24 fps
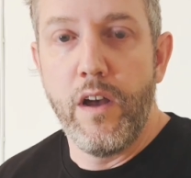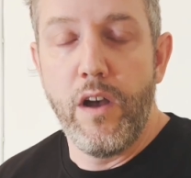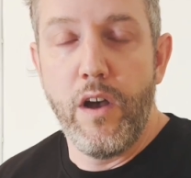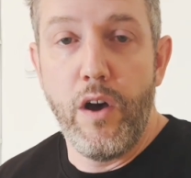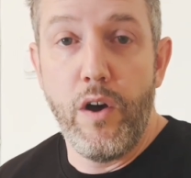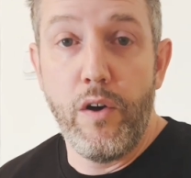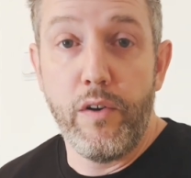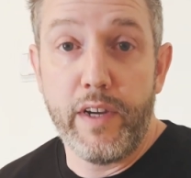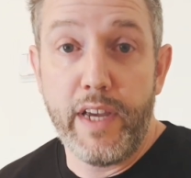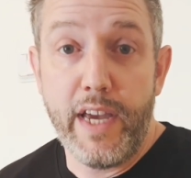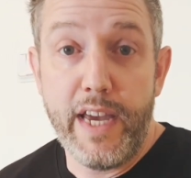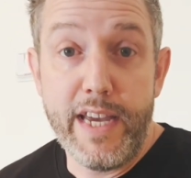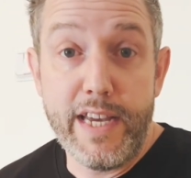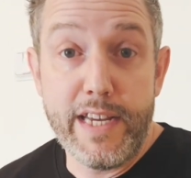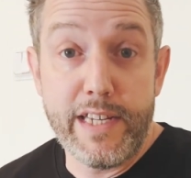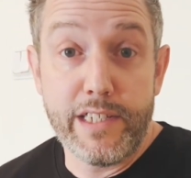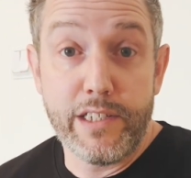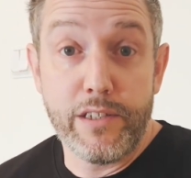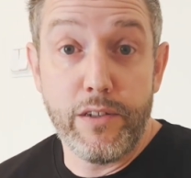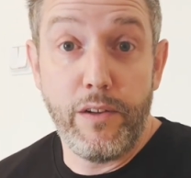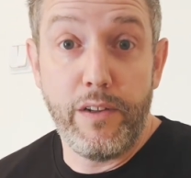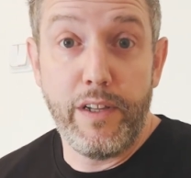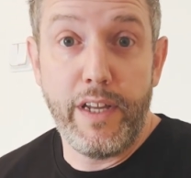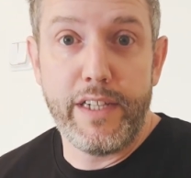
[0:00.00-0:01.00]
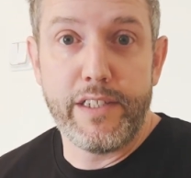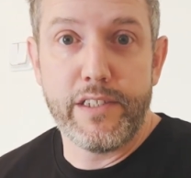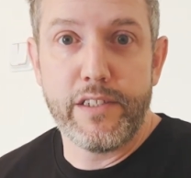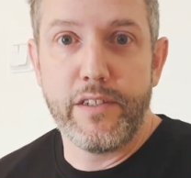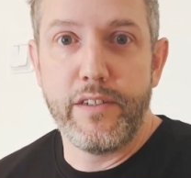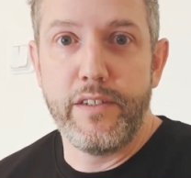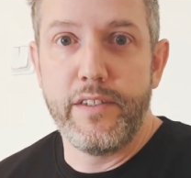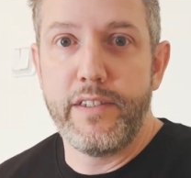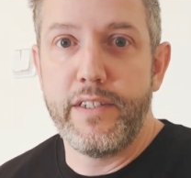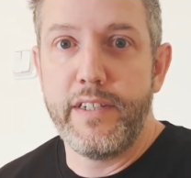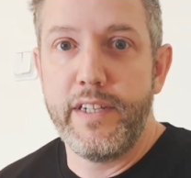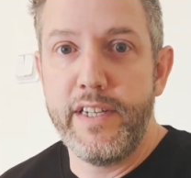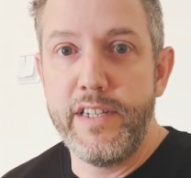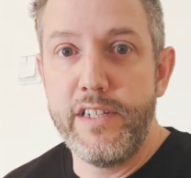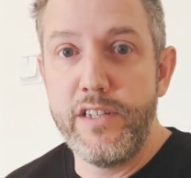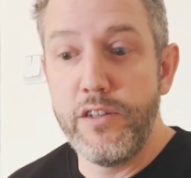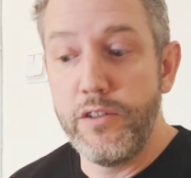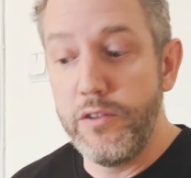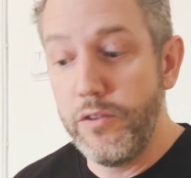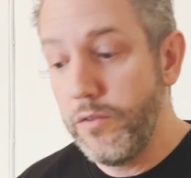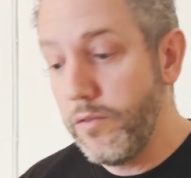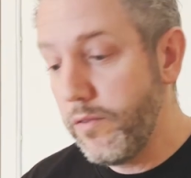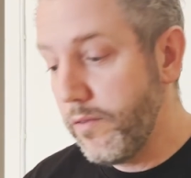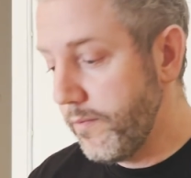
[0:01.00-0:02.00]
Okay, so let's
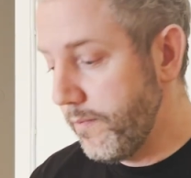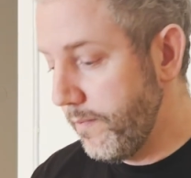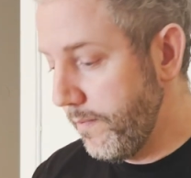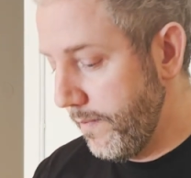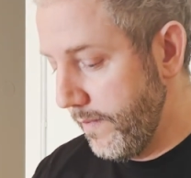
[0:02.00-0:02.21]
continue.